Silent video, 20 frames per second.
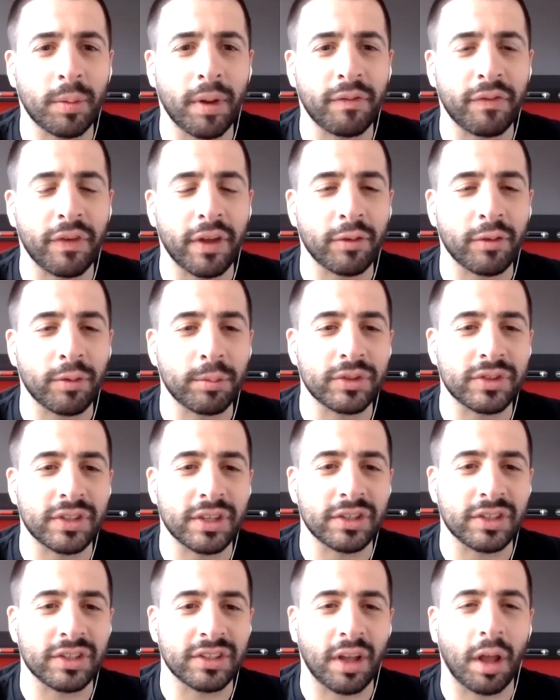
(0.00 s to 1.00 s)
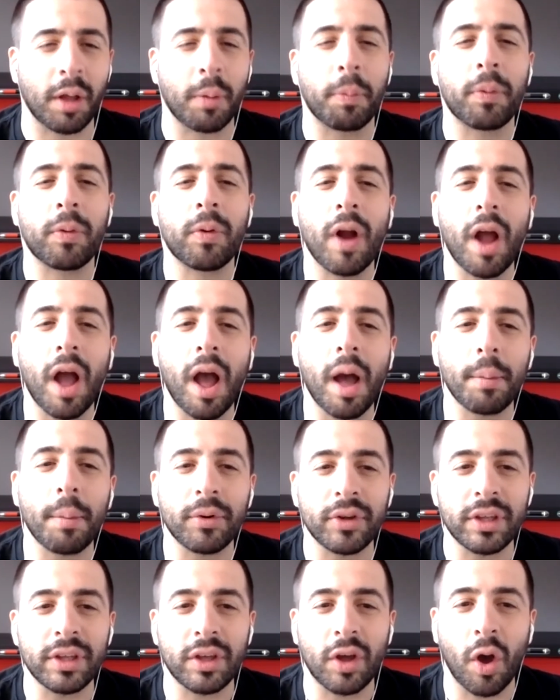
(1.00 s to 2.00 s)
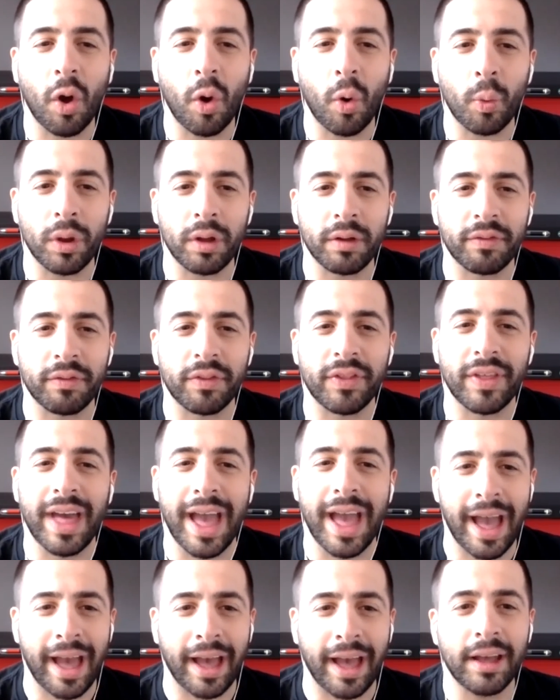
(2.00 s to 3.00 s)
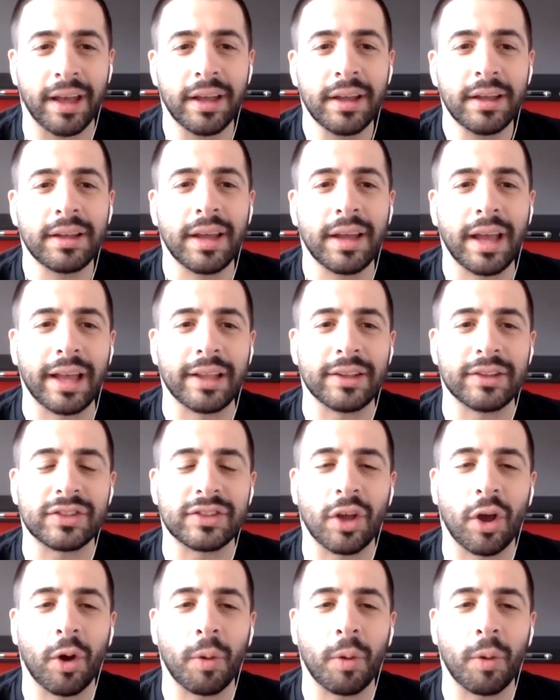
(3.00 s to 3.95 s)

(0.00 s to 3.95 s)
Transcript: of my favorite musicians. I'll probably go with that. And